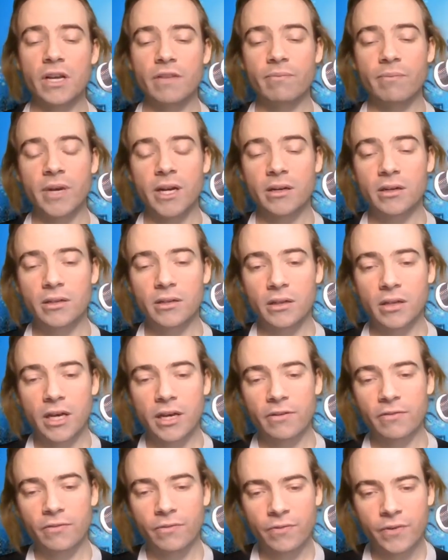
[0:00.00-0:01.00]
I've met a
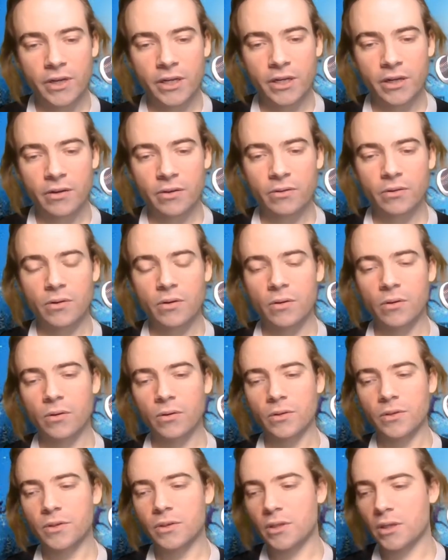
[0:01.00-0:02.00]
lot of video
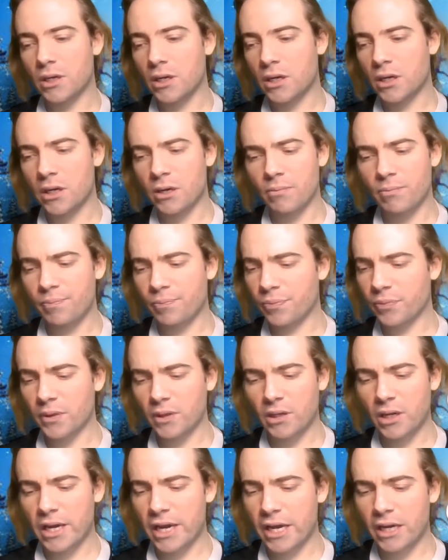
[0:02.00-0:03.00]
goals, um,
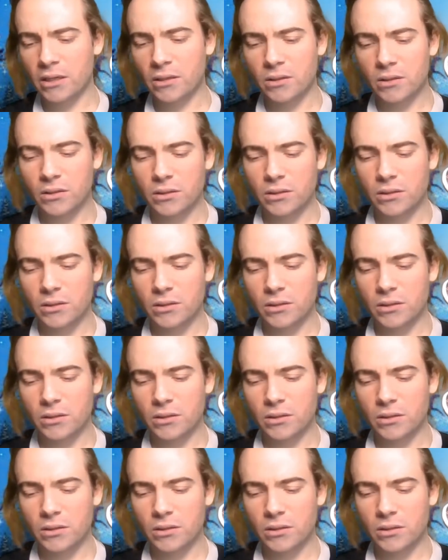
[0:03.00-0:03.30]
and